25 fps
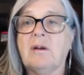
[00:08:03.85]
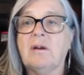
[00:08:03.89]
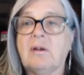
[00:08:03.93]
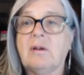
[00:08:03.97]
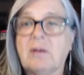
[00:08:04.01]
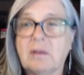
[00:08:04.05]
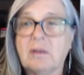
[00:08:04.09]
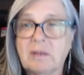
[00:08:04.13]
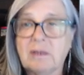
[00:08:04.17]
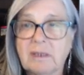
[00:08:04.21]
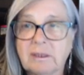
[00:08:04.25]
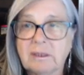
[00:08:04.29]

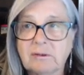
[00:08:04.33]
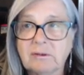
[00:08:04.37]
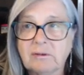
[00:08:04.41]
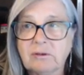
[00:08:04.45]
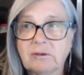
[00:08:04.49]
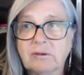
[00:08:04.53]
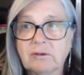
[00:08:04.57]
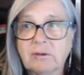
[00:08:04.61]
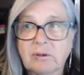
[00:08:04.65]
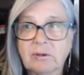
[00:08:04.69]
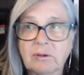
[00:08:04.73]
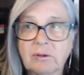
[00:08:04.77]
and
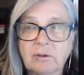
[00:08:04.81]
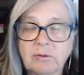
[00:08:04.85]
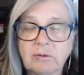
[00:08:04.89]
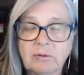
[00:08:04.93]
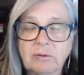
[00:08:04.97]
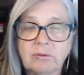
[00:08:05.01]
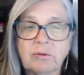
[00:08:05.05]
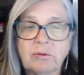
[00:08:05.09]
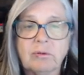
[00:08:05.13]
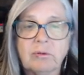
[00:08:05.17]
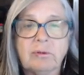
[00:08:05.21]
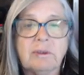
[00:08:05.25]
circle,
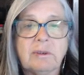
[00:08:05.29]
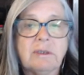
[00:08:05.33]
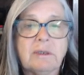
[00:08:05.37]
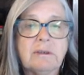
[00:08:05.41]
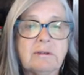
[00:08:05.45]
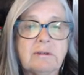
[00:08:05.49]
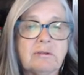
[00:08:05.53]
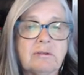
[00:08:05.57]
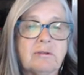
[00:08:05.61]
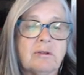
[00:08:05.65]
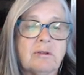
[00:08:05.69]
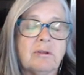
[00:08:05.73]
your inner
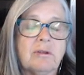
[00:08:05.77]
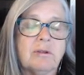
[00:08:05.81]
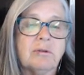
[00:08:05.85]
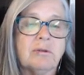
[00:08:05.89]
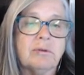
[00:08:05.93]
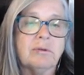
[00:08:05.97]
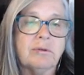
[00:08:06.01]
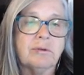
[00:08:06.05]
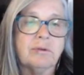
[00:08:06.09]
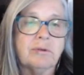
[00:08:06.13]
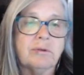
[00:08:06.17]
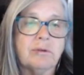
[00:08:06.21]
circle,
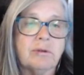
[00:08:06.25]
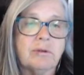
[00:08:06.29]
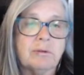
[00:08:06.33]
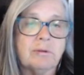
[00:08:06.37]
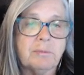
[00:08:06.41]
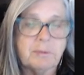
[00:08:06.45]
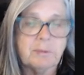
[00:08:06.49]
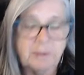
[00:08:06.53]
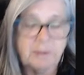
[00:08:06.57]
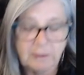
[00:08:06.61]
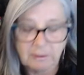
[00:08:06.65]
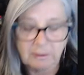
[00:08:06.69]

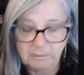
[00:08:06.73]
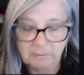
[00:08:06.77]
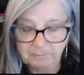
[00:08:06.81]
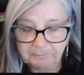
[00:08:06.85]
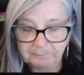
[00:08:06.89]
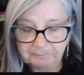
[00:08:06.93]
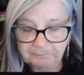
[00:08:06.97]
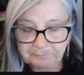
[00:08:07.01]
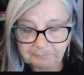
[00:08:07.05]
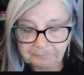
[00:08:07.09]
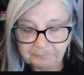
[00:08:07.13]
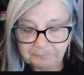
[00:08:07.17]
Scorpio.
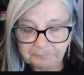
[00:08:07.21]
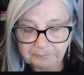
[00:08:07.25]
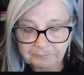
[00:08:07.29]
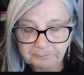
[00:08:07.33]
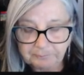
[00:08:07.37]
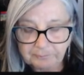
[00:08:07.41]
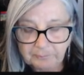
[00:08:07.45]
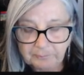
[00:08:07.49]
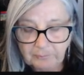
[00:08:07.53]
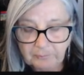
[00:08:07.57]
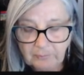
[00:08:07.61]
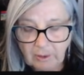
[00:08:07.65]

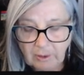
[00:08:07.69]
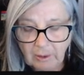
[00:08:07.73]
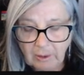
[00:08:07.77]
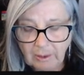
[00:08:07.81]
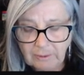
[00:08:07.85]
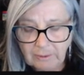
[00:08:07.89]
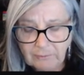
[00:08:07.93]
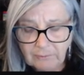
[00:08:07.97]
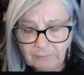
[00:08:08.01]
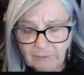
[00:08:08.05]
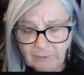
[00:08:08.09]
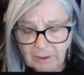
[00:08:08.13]
As
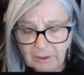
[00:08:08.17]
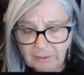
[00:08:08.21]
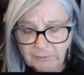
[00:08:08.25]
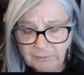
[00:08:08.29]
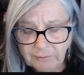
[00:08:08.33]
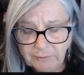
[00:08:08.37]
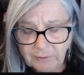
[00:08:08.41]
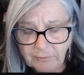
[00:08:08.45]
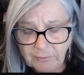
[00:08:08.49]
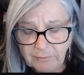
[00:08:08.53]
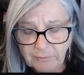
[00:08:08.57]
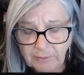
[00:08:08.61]
far as
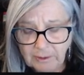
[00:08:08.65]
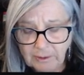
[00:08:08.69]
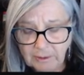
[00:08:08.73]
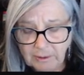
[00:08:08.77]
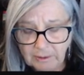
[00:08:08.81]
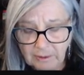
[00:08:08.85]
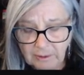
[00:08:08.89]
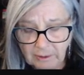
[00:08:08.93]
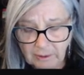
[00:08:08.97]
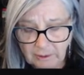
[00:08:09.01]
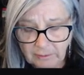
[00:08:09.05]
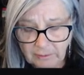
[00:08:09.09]
career
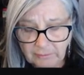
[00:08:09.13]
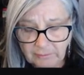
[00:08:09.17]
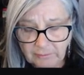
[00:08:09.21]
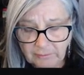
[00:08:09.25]
goes,